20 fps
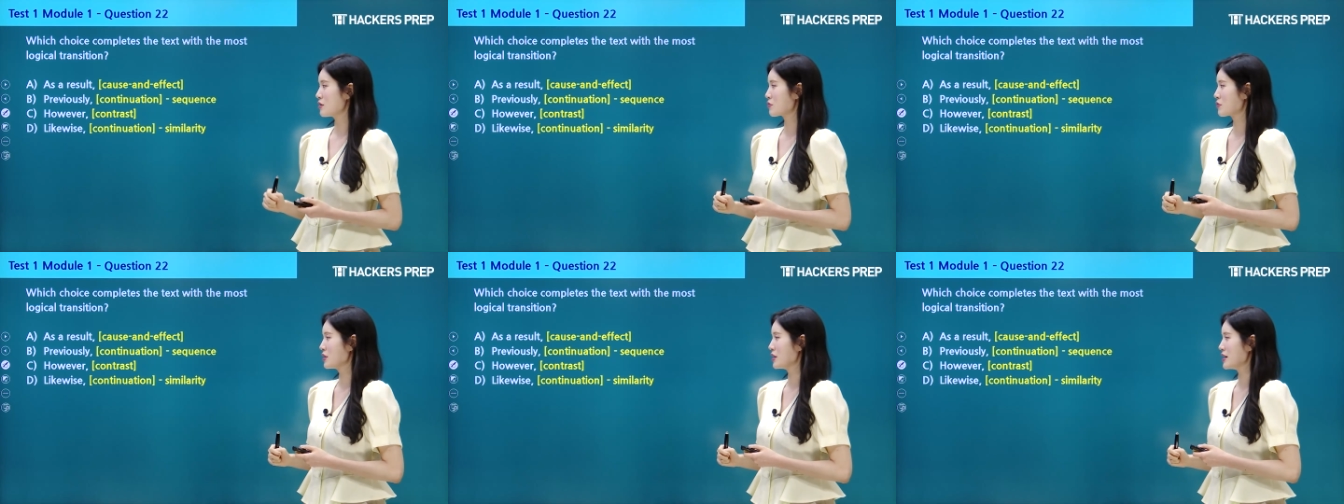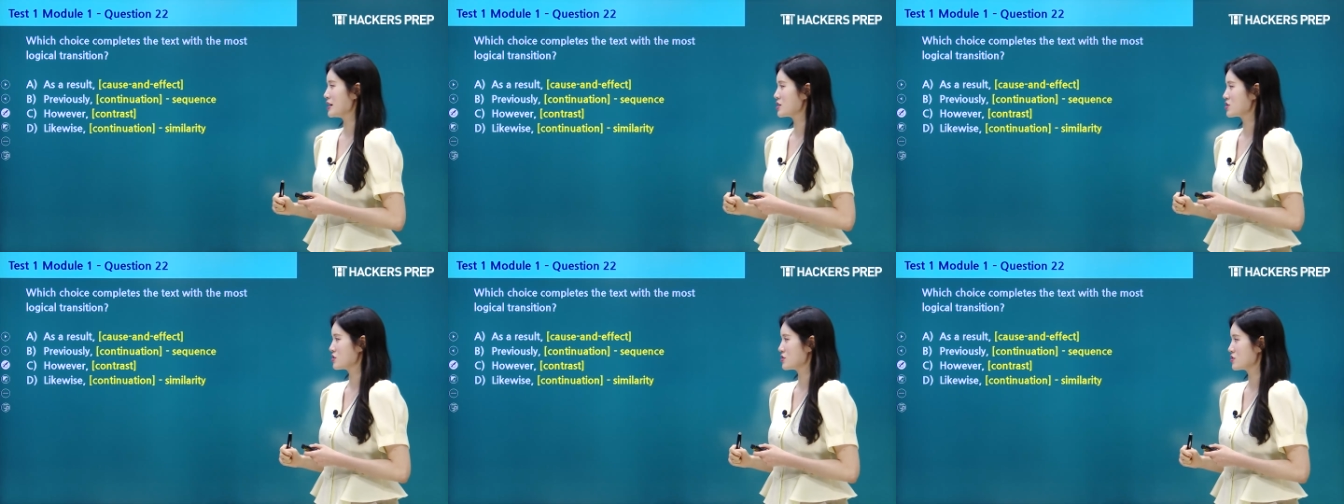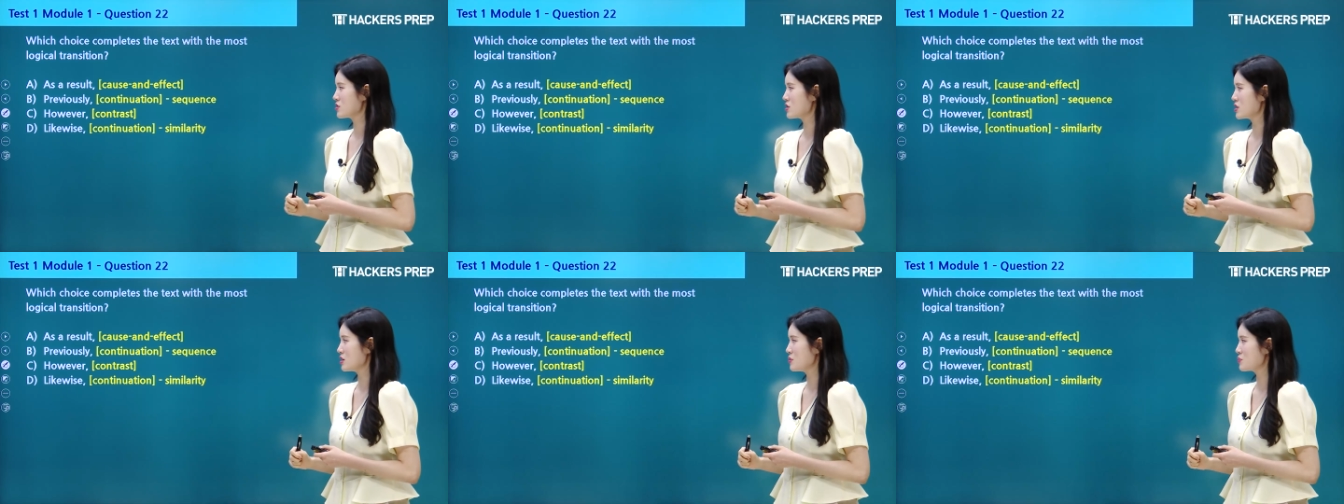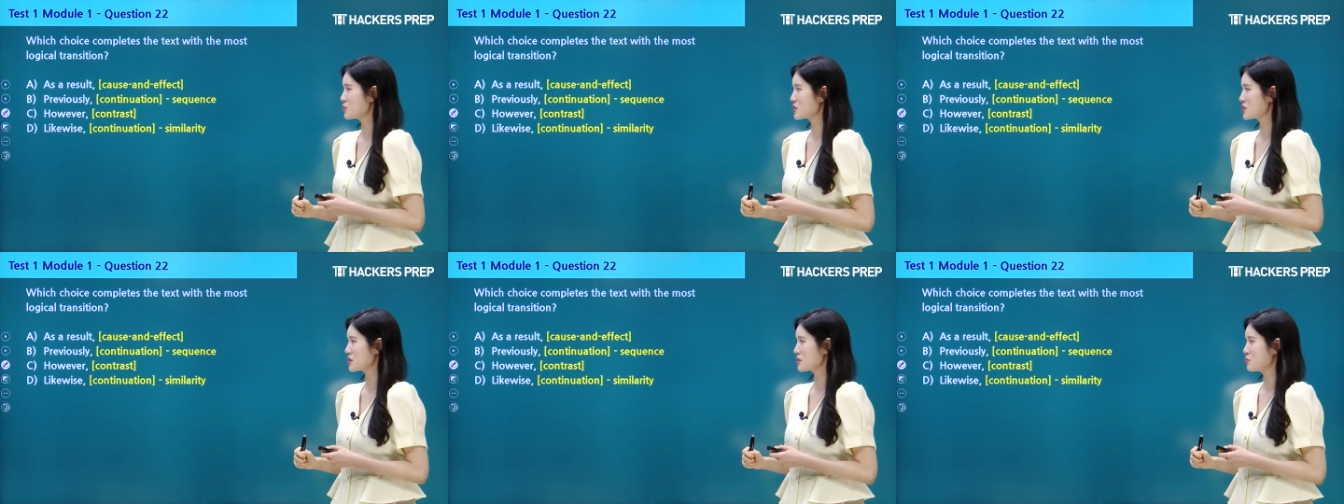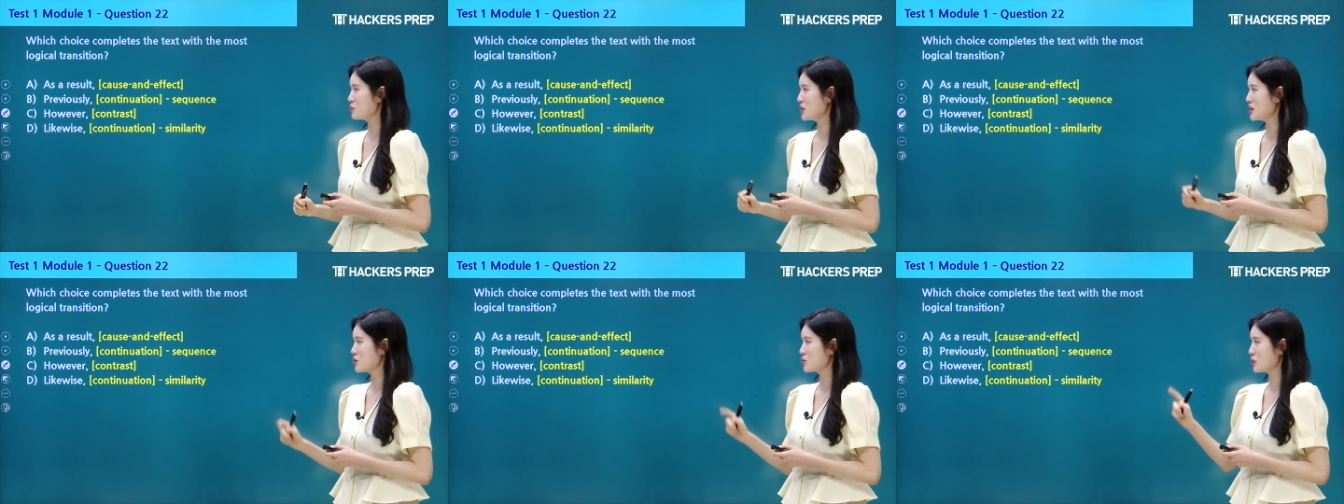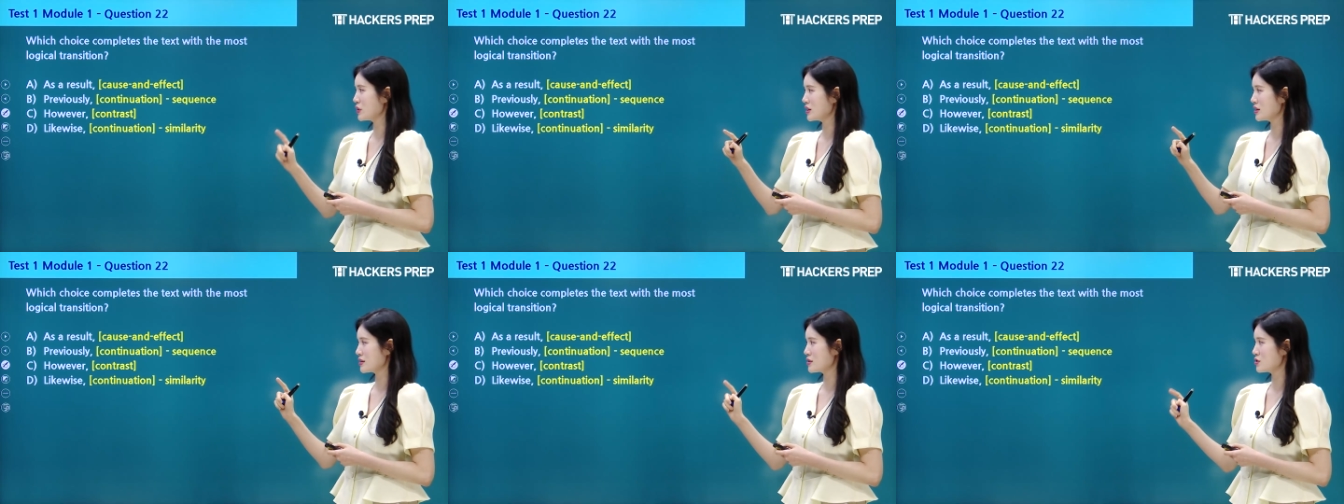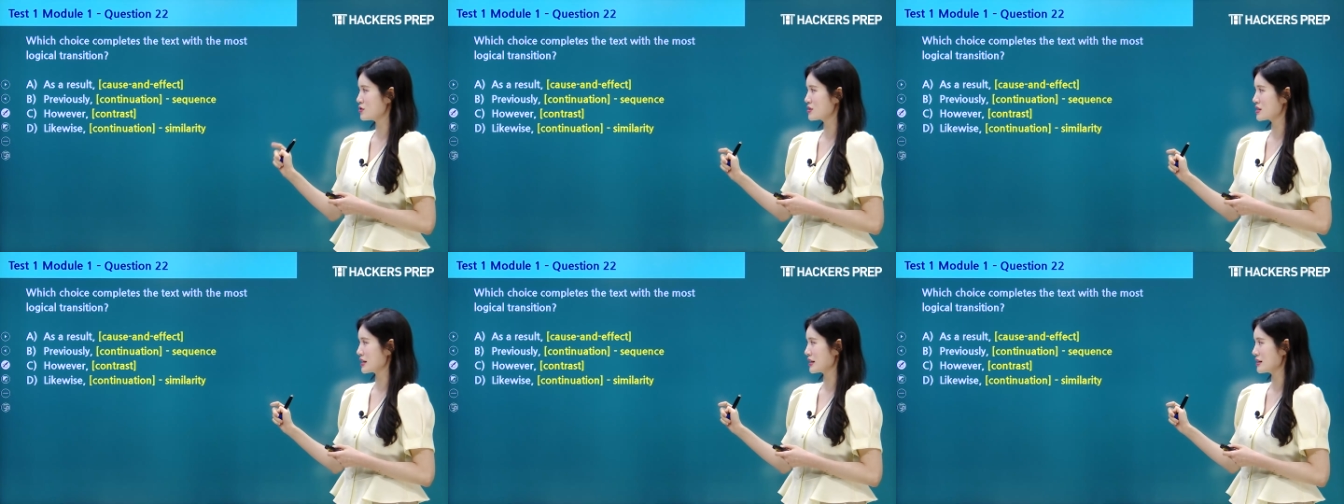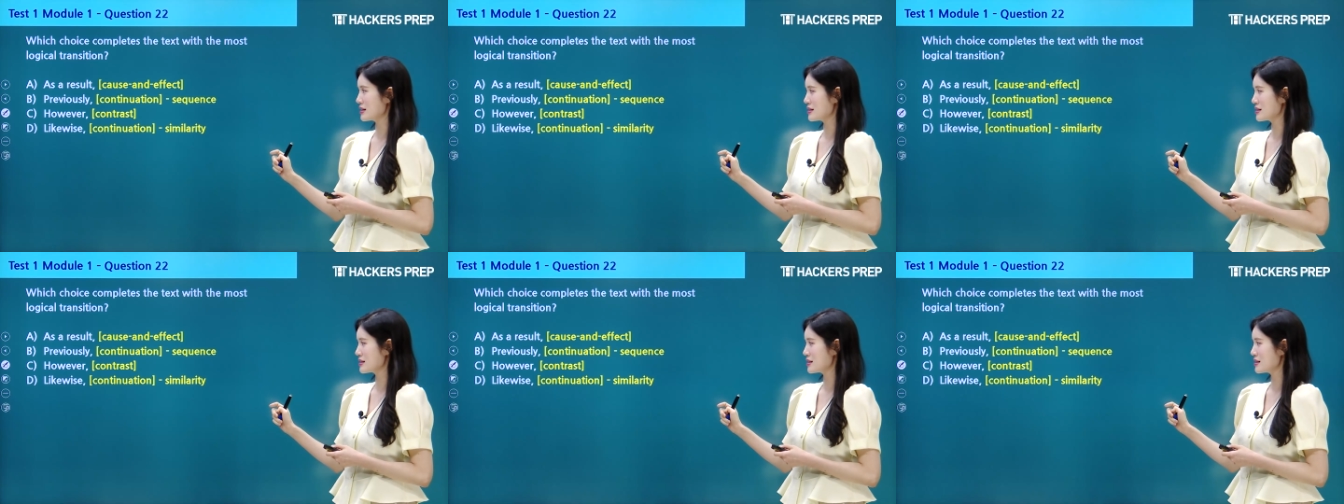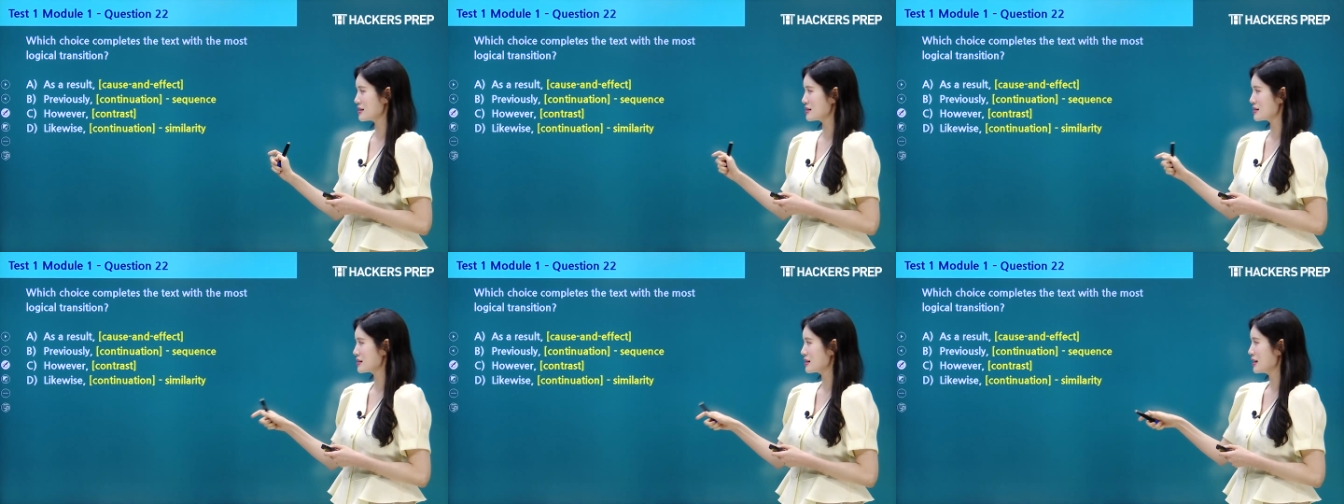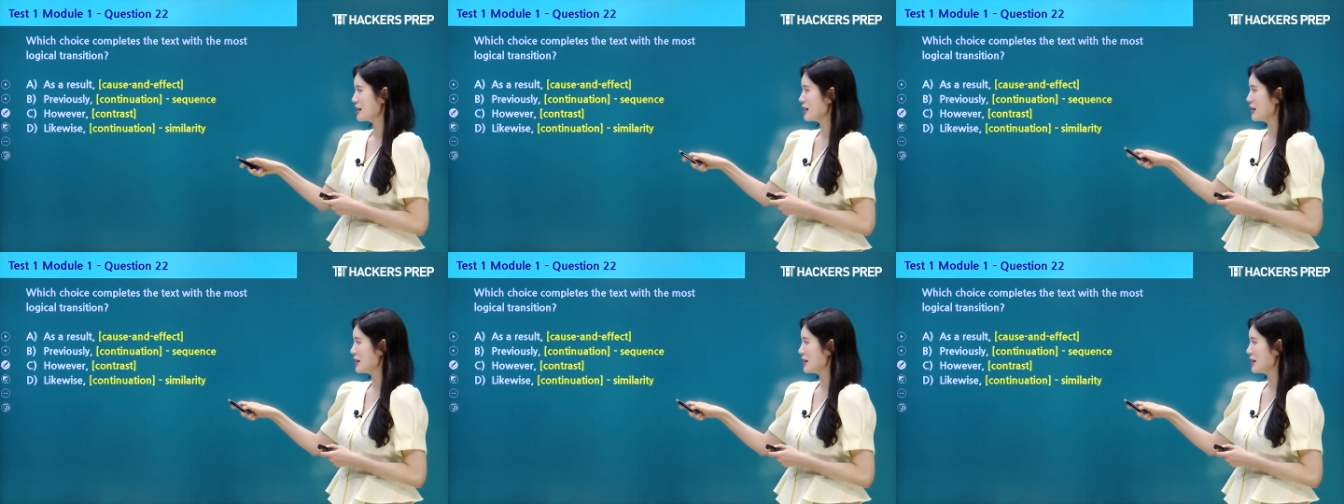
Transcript: relationships between the two sentences.